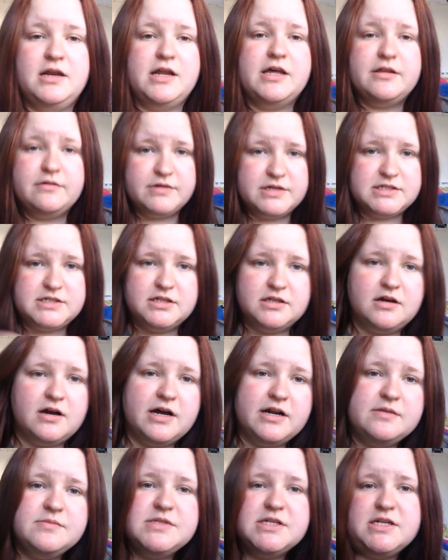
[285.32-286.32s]
Now the rest of the
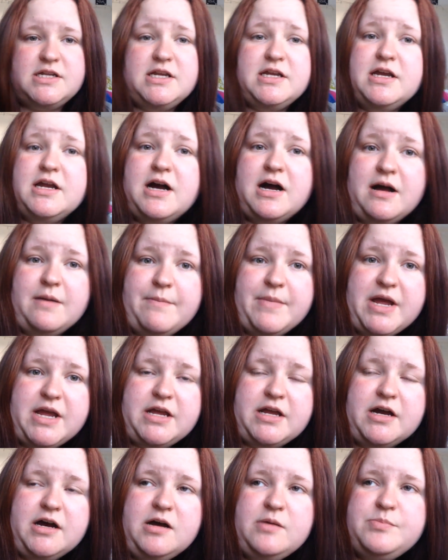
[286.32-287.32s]
items in here are
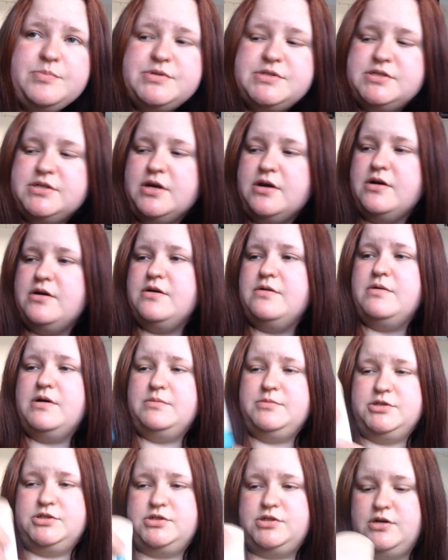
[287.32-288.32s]
makeup. So
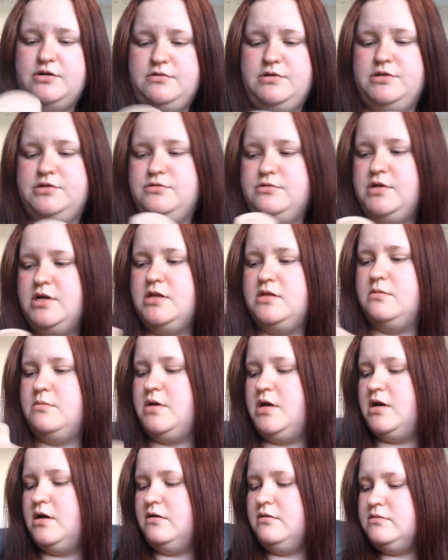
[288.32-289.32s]
I'm just going to get
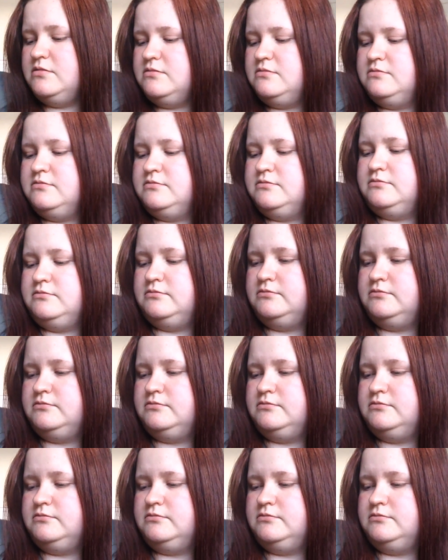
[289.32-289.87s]
them out.